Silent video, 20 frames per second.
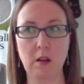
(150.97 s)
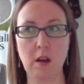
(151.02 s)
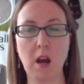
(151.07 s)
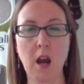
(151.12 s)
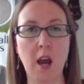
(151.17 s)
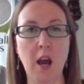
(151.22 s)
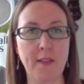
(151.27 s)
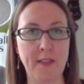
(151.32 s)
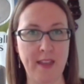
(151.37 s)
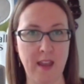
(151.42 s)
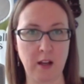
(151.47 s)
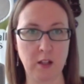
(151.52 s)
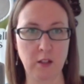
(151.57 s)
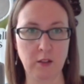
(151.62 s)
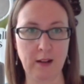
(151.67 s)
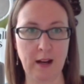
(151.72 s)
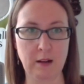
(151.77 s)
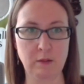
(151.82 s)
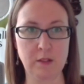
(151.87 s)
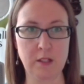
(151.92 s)
are they
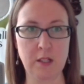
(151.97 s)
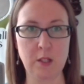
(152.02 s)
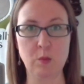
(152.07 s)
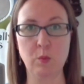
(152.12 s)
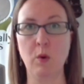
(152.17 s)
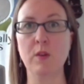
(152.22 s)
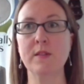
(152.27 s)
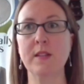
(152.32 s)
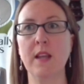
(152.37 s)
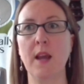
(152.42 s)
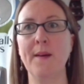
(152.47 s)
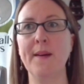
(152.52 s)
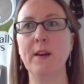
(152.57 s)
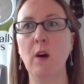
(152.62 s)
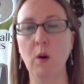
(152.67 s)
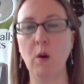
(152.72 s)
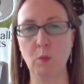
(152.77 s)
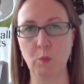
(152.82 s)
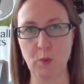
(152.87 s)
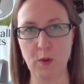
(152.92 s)
ungrounded? What's going
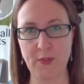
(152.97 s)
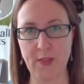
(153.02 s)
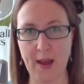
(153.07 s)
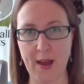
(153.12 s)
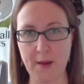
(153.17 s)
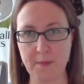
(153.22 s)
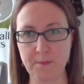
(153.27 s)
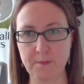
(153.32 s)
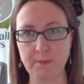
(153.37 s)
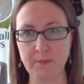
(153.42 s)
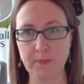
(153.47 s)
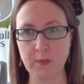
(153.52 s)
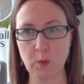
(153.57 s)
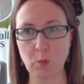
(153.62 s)
on with them?